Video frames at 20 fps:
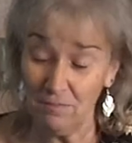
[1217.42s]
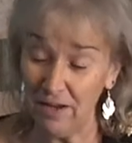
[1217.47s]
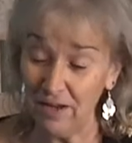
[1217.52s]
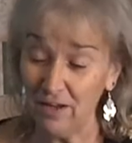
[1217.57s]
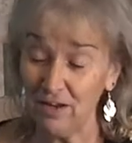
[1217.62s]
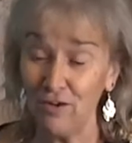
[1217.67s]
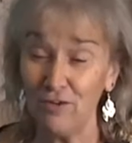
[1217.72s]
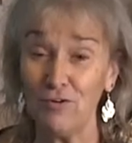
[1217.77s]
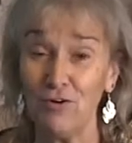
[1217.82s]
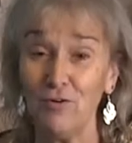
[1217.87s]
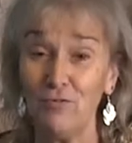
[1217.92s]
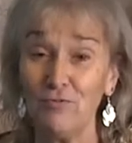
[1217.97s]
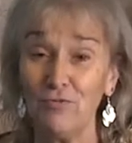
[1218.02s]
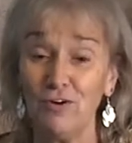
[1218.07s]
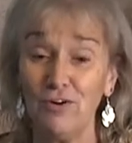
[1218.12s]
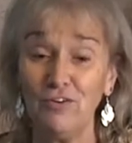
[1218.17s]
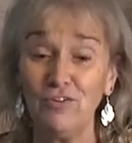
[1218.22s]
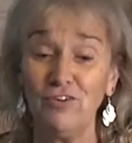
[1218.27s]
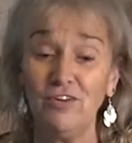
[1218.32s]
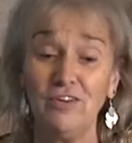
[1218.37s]
Make it your own
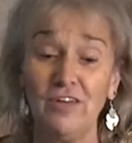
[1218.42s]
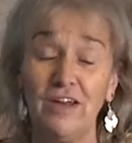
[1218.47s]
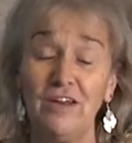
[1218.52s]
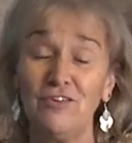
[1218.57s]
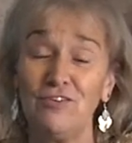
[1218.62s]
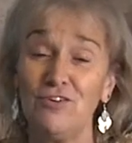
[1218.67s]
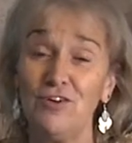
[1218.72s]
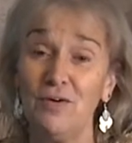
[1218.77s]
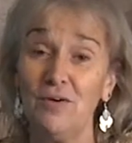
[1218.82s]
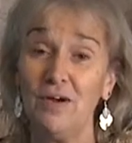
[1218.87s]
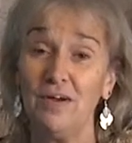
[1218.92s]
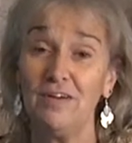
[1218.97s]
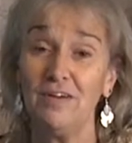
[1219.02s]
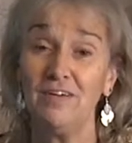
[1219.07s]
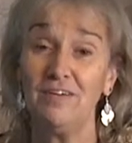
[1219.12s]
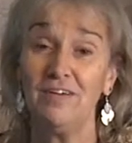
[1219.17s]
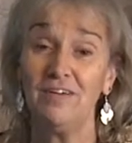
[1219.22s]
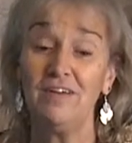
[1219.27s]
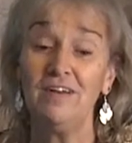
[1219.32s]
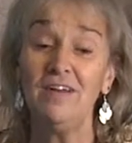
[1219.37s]
version. Let us know how you
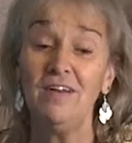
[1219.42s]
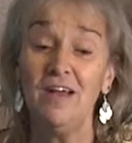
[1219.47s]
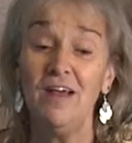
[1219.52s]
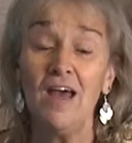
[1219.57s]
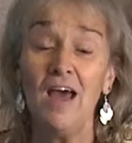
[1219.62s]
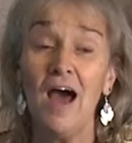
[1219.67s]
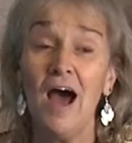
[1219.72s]
did.